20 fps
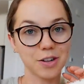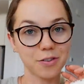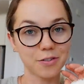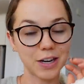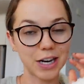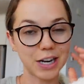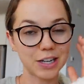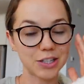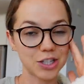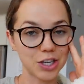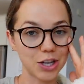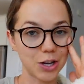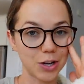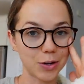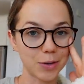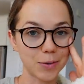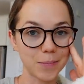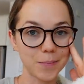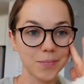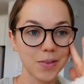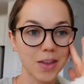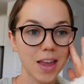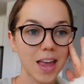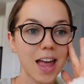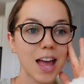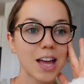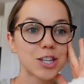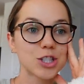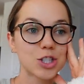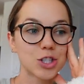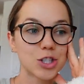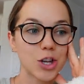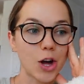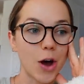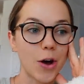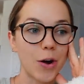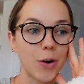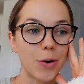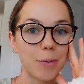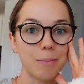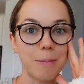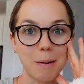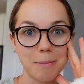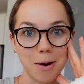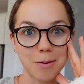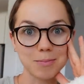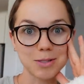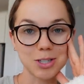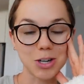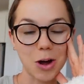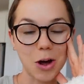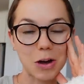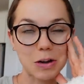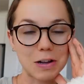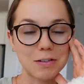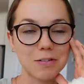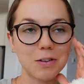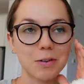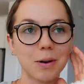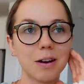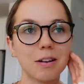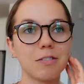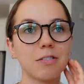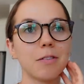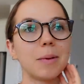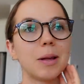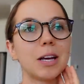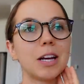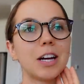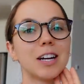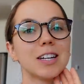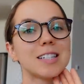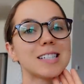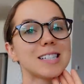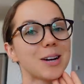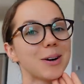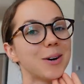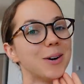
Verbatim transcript: over here too. So my mom's dog, if you weren't familiar. So